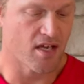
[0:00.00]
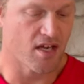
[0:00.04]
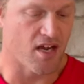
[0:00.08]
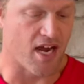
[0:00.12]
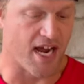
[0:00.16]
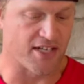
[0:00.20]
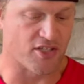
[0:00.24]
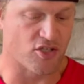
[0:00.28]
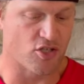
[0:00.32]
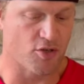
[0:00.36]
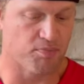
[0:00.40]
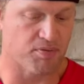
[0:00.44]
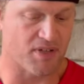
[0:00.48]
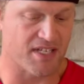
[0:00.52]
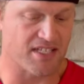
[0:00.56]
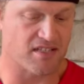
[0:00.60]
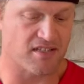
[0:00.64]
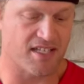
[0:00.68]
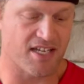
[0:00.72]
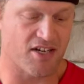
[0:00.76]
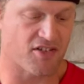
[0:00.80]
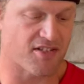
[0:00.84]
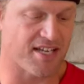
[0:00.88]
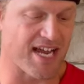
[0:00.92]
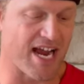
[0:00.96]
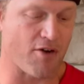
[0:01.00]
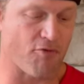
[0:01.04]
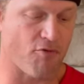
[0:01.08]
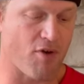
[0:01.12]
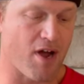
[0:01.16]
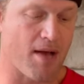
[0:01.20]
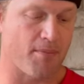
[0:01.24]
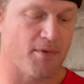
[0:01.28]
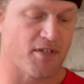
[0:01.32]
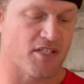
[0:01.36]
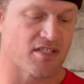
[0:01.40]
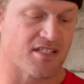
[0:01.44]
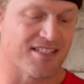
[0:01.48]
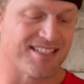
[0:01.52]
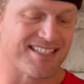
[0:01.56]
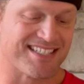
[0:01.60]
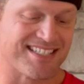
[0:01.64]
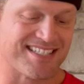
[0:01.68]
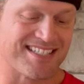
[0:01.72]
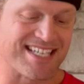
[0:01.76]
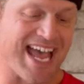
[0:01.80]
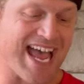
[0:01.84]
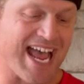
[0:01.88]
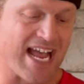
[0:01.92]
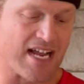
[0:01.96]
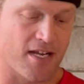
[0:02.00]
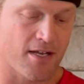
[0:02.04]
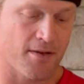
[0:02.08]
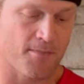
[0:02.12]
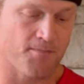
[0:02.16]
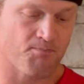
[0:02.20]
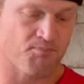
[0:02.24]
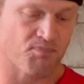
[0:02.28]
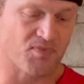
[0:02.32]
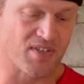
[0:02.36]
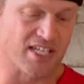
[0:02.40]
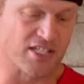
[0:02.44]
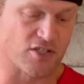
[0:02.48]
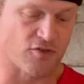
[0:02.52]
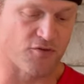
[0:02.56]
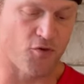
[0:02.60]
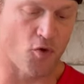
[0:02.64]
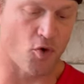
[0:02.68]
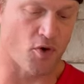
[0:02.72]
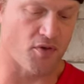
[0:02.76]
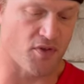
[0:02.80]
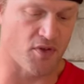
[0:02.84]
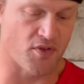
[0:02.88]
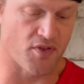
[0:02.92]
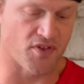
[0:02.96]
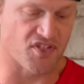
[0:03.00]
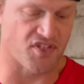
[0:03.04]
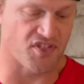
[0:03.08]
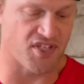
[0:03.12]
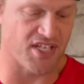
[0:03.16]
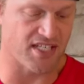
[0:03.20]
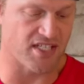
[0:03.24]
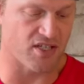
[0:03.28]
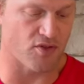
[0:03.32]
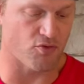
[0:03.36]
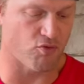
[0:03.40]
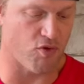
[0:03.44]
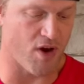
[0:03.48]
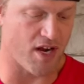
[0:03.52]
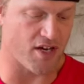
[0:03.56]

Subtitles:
All right, two plays later, Ty Robinson sack, his fourth of the season.